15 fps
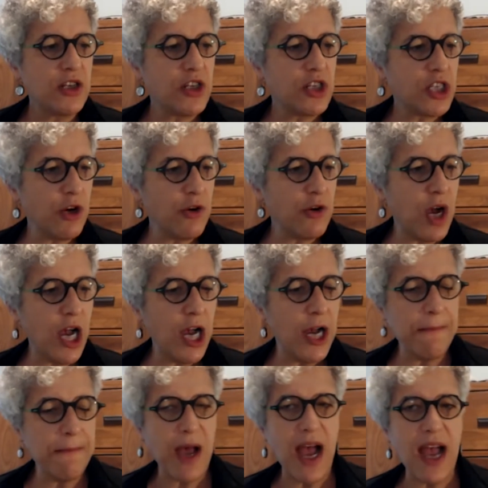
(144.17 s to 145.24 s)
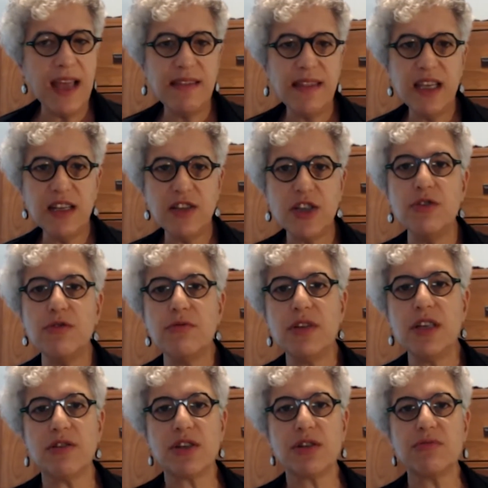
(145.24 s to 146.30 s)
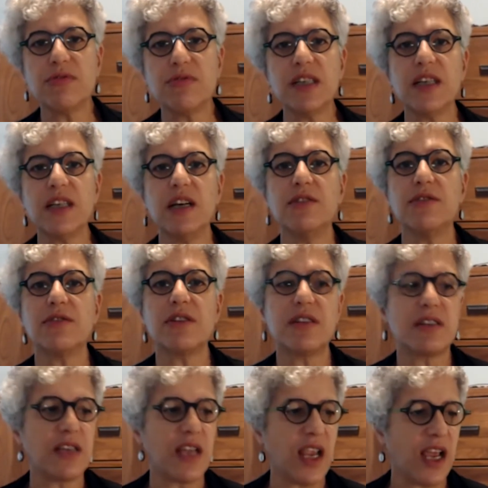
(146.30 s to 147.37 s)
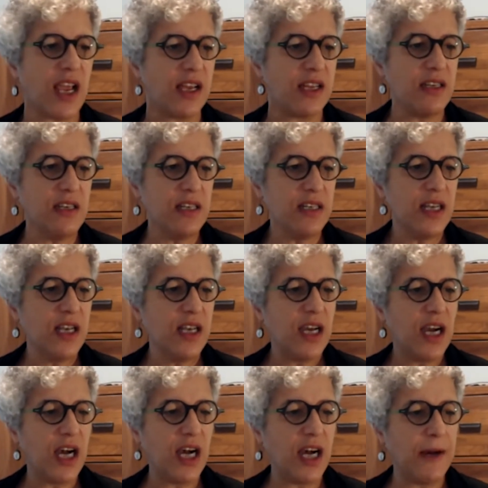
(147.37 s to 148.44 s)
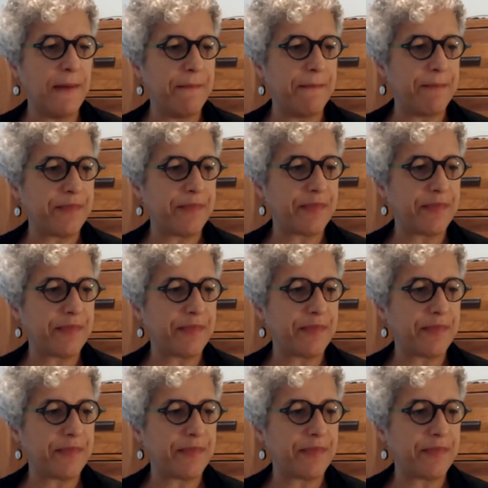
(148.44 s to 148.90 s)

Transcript: So um, I think to you know to really understand um,